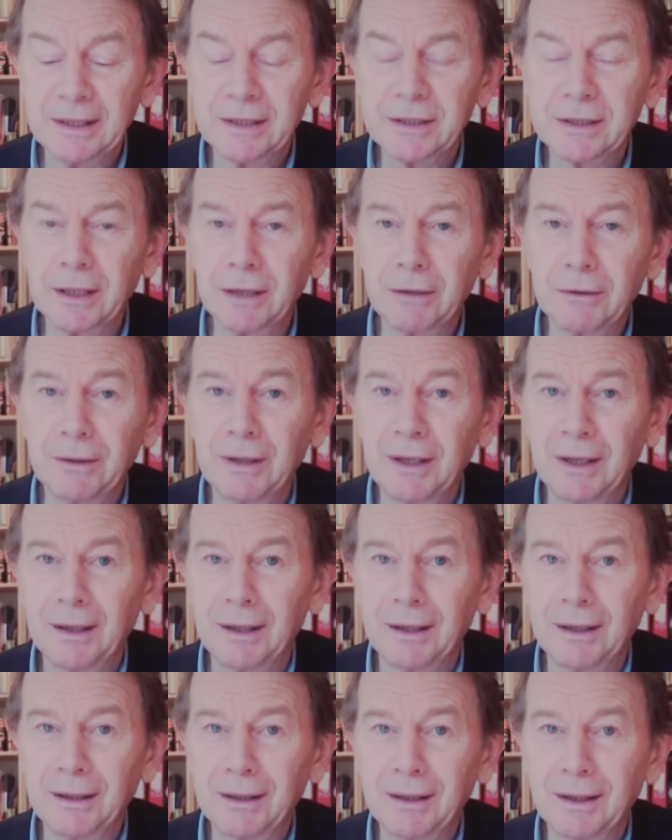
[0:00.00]
So
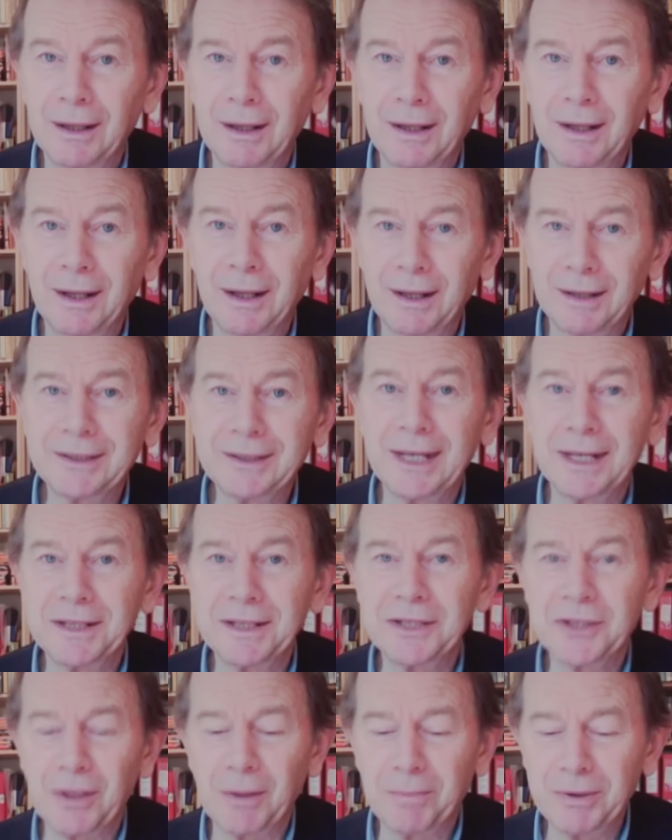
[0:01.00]
I'll take
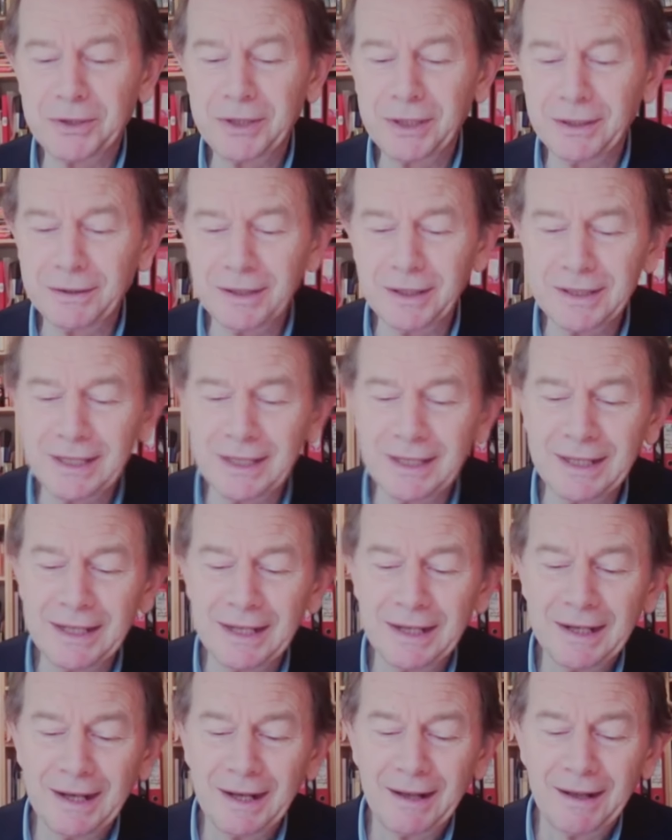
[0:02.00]
this opportunity